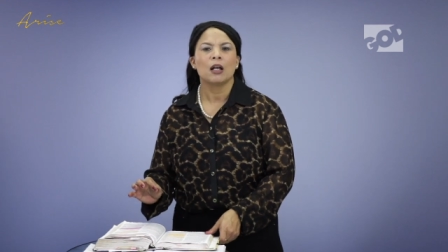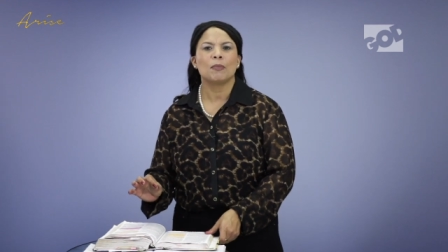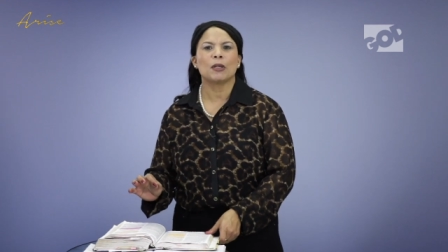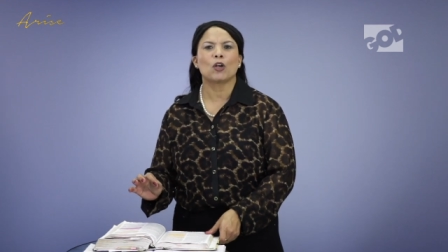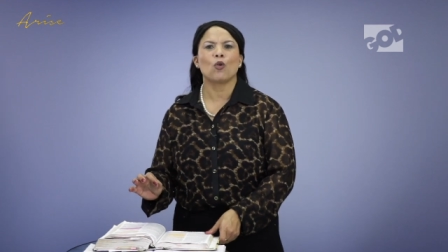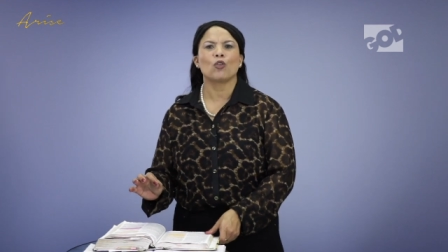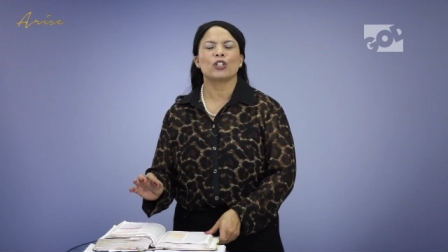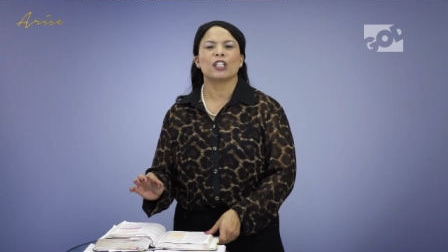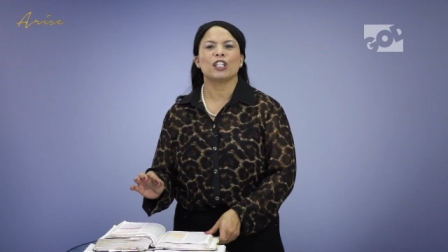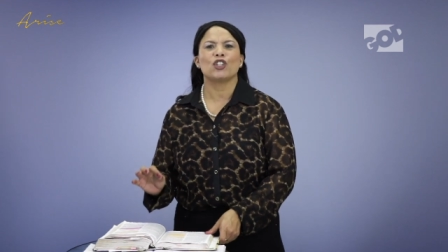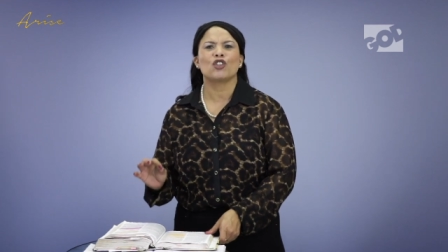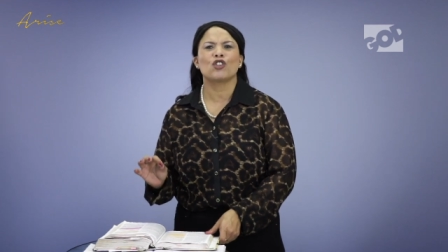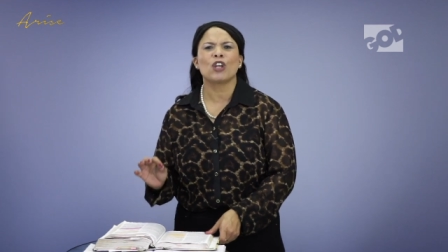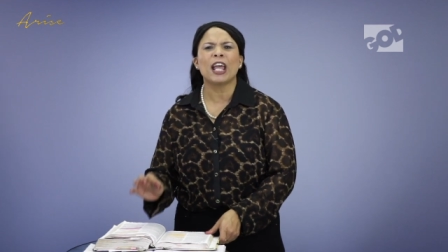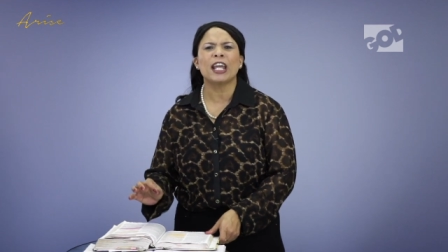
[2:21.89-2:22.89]
Because it
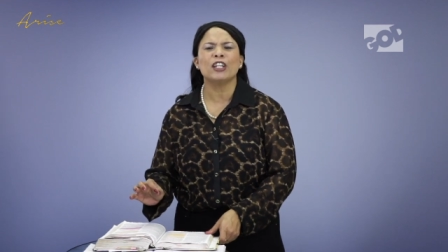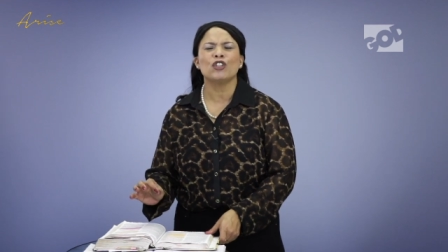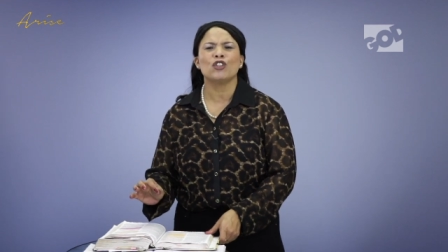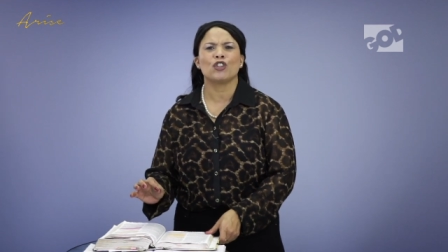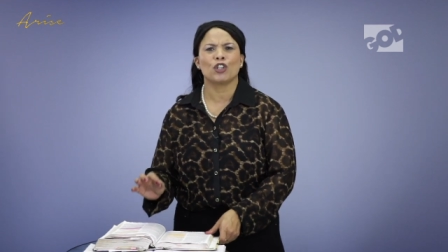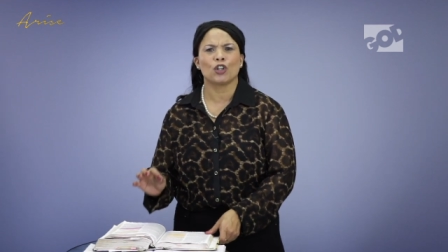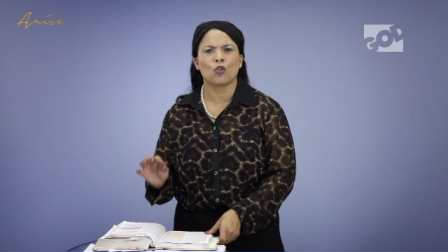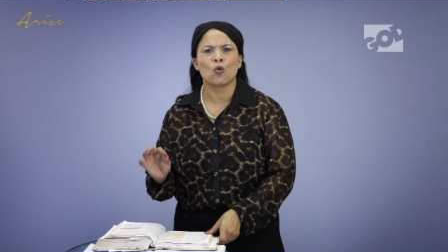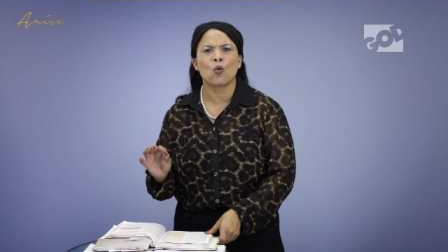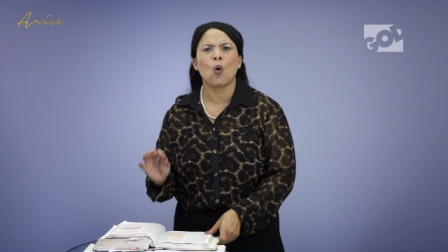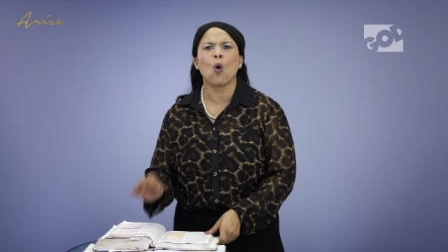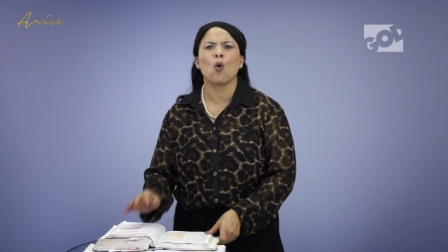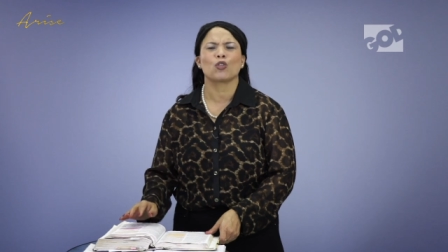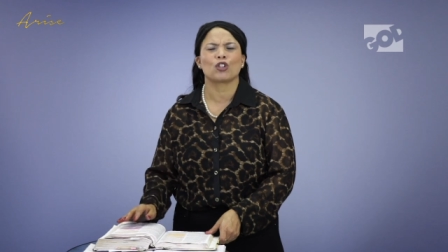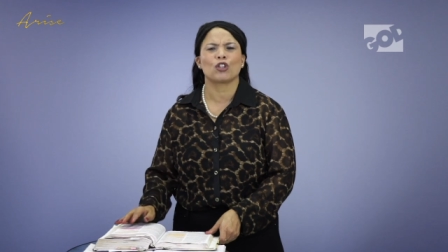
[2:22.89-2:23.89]
changed the
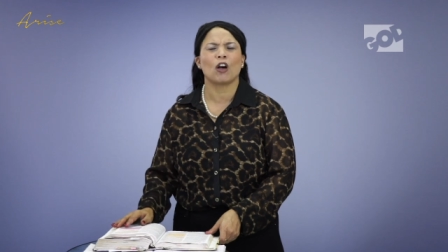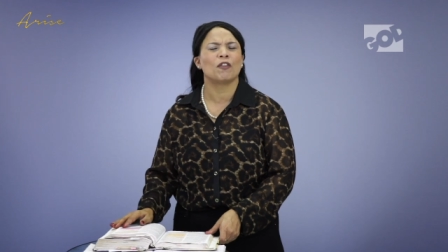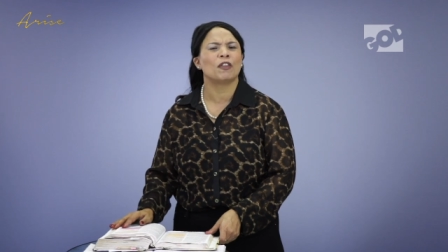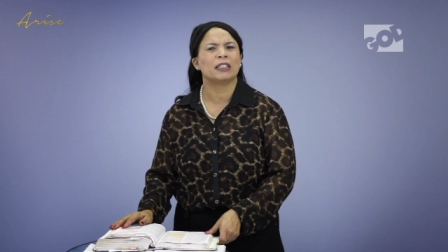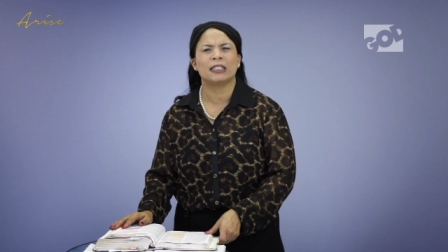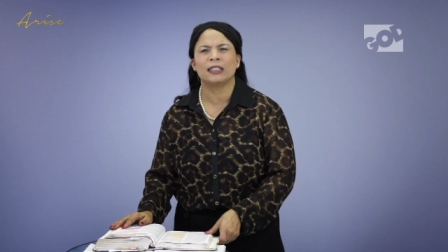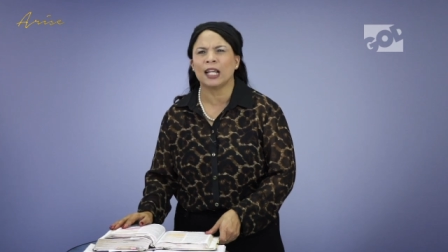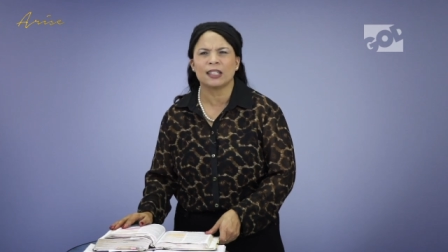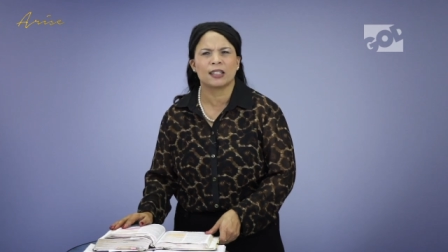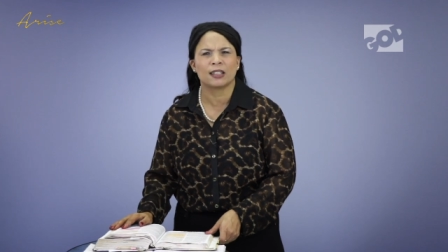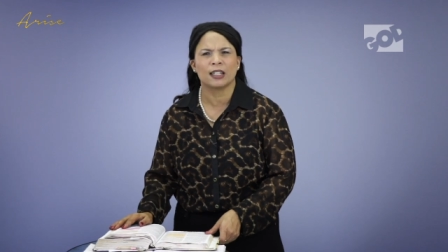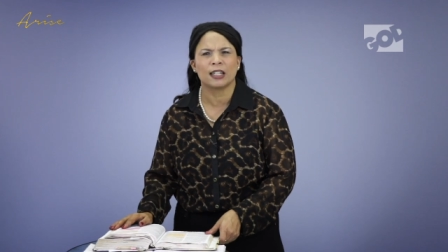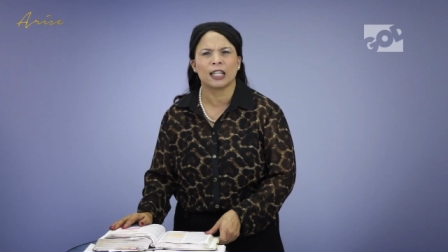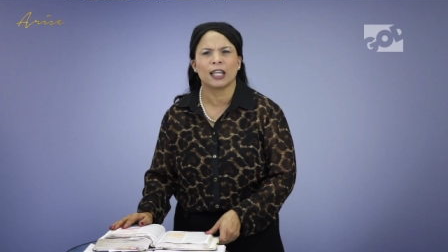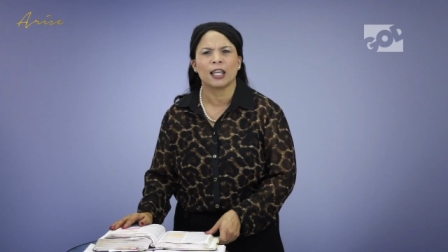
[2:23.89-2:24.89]
course of her
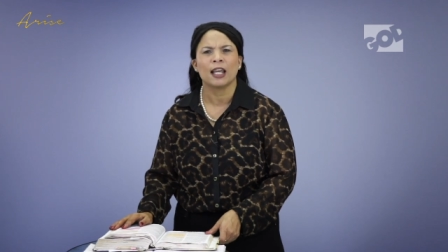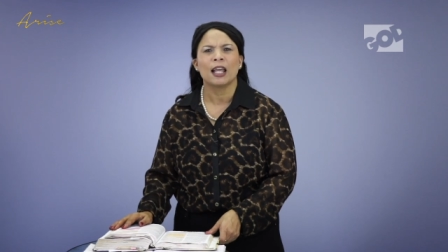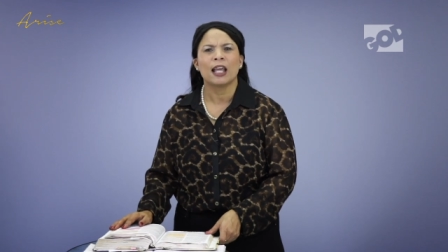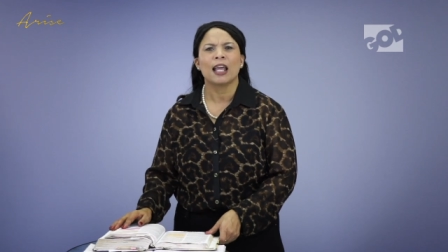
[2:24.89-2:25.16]
destiny.